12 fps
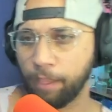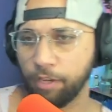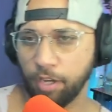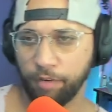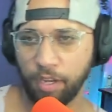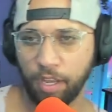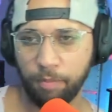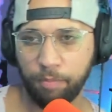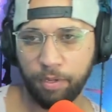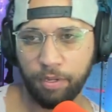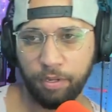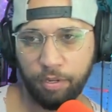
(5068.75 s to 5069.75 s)
Yeah, we got a
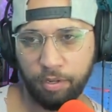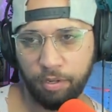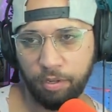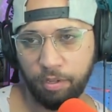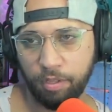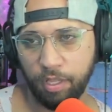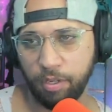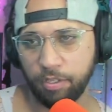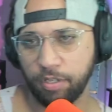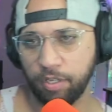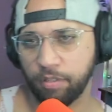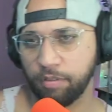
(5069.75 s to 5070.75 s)
bill. I was
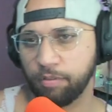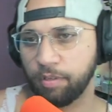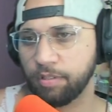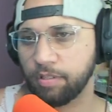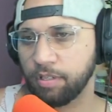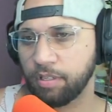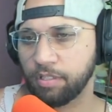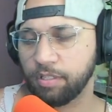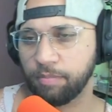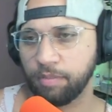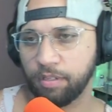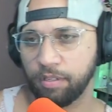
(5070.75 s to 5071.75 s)
trying through a website. That's
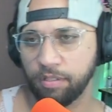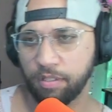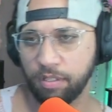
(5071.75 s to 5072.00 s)
something else.